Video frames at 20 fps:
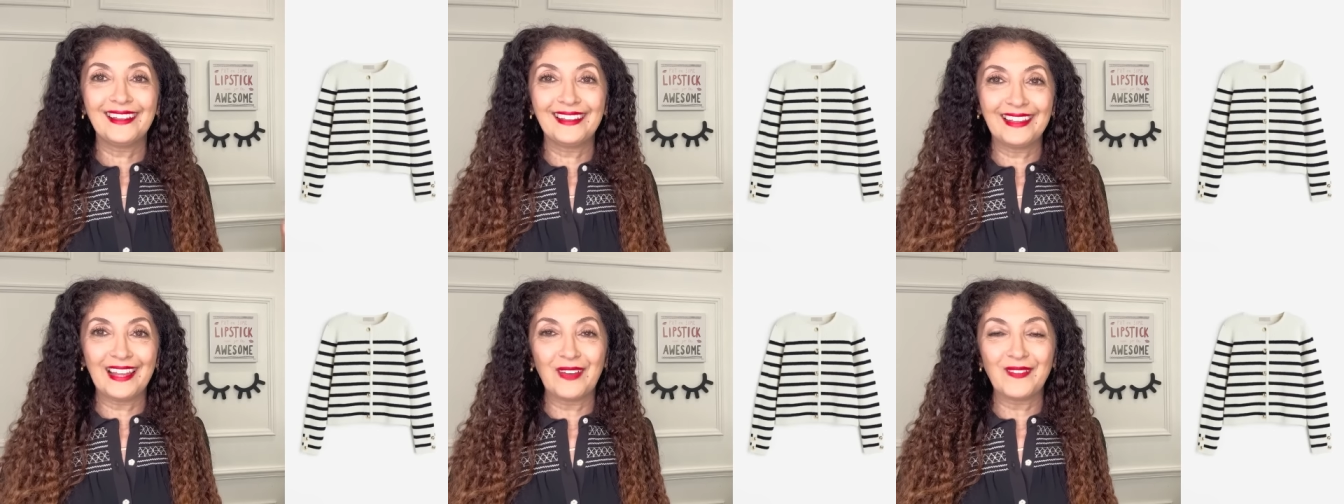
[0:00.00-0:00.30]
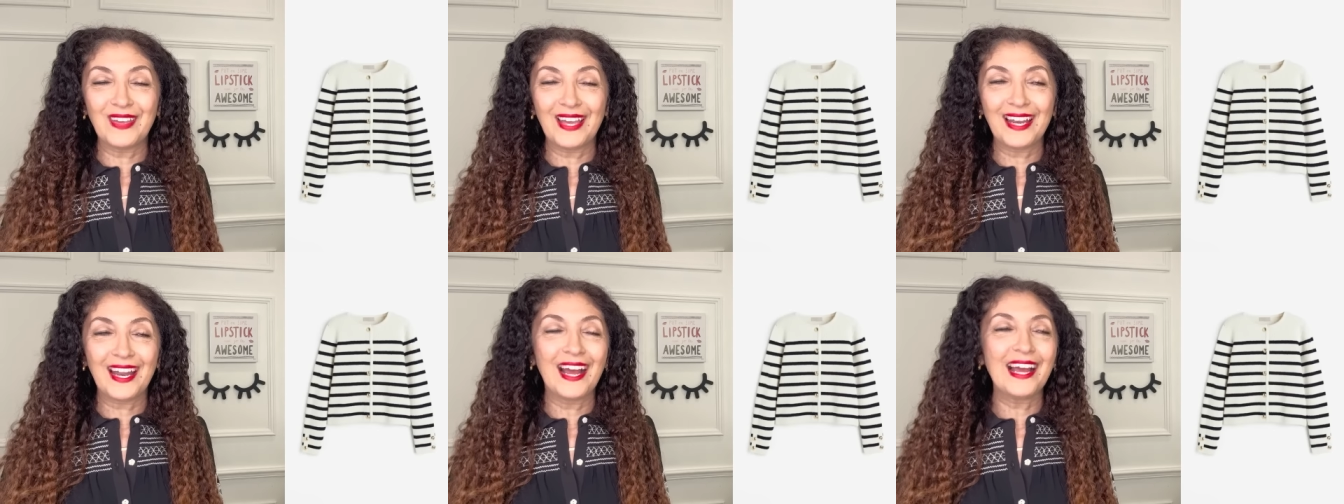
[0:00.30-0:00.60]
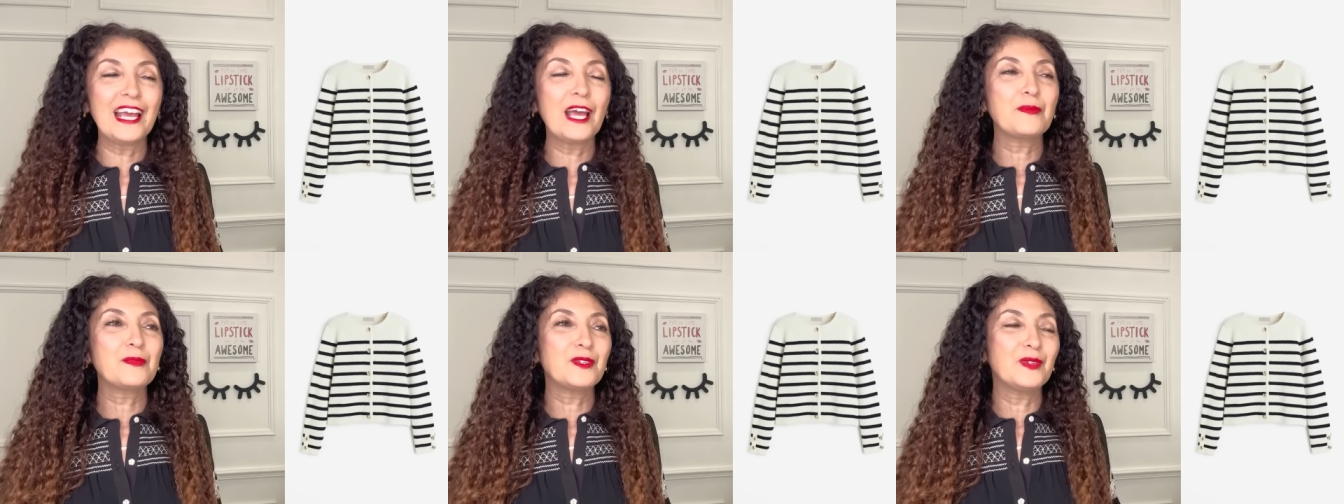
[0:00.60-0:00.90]
love it.
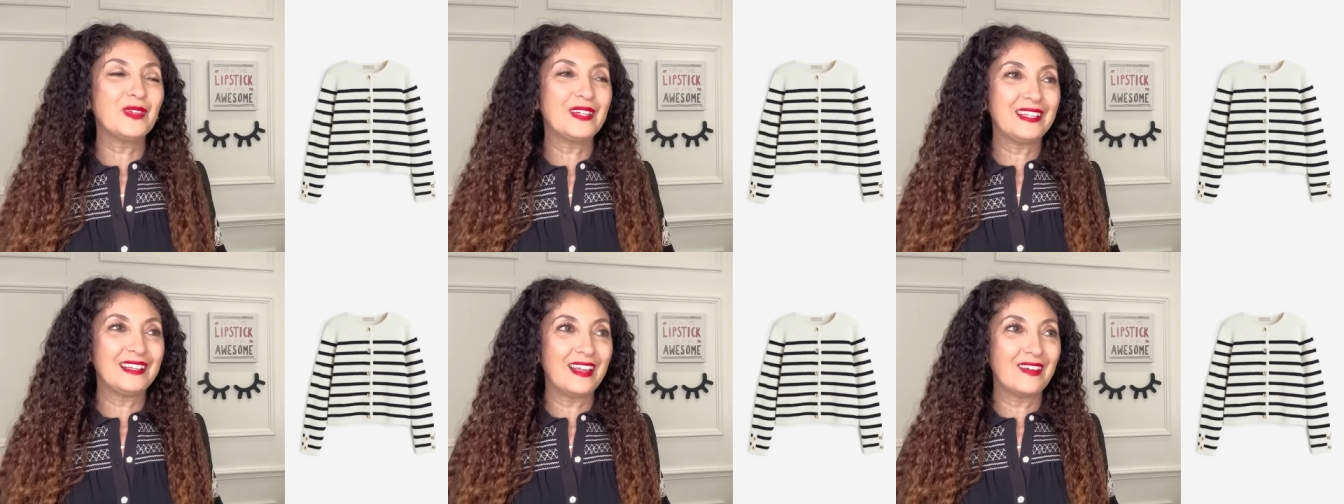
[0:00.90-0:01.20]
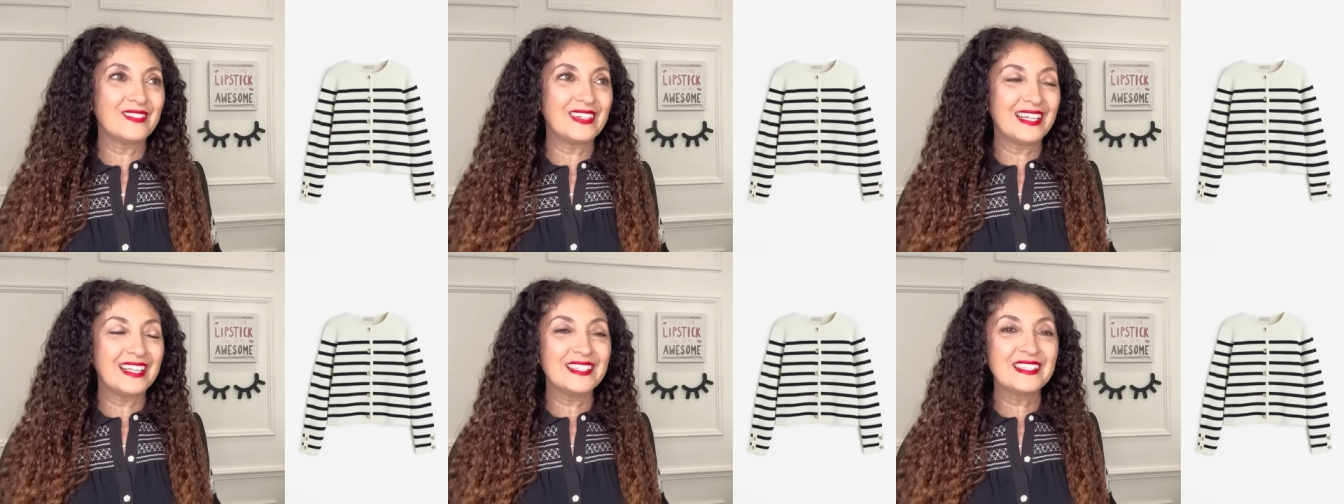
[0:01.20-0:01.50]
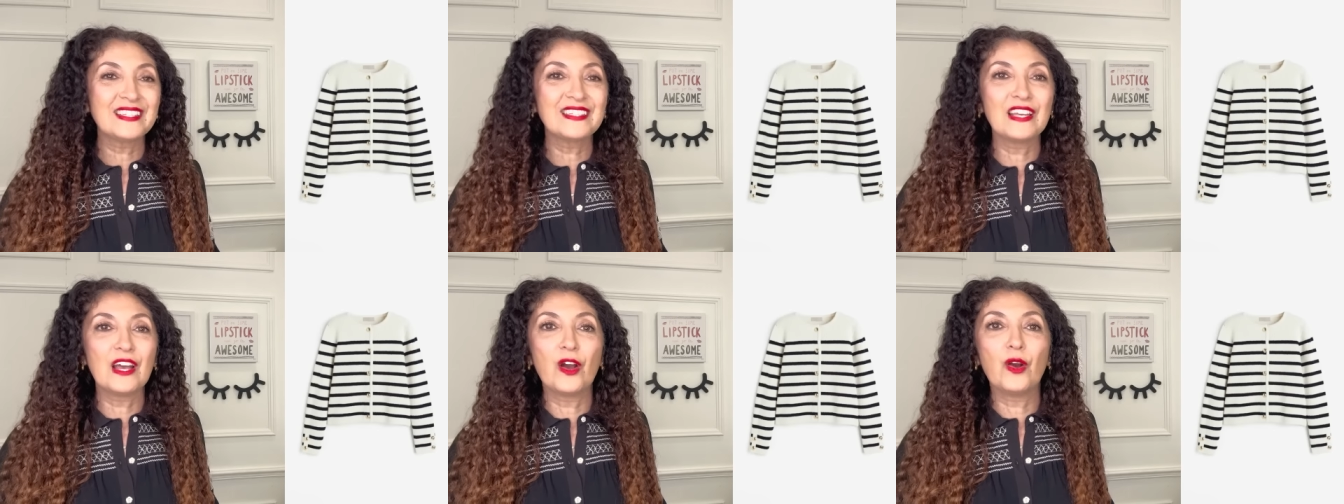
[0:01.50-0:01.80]
I absolutely love it.
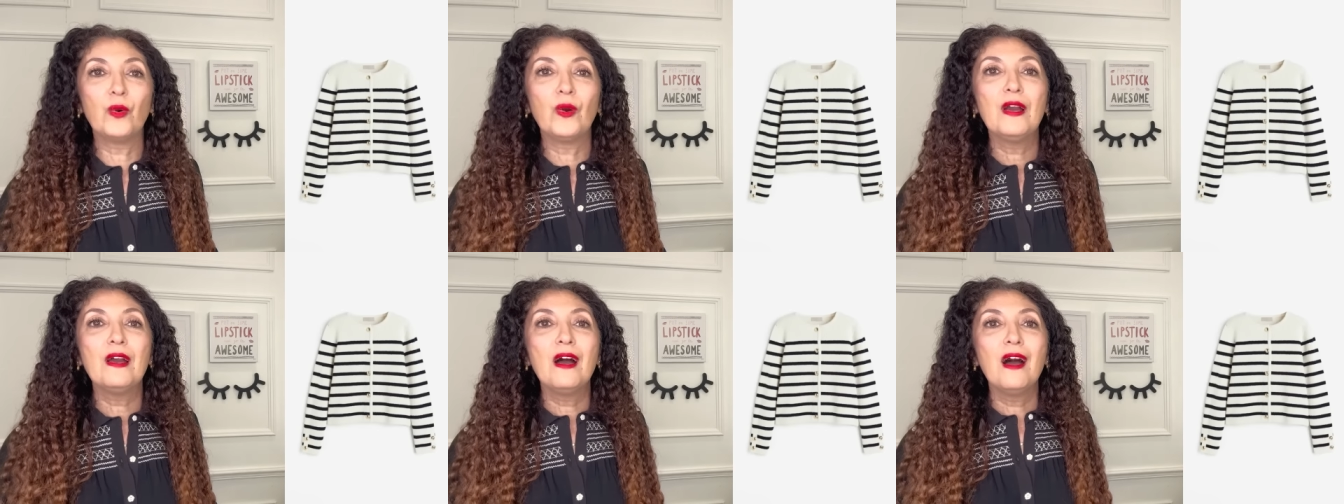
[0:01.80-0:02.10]
So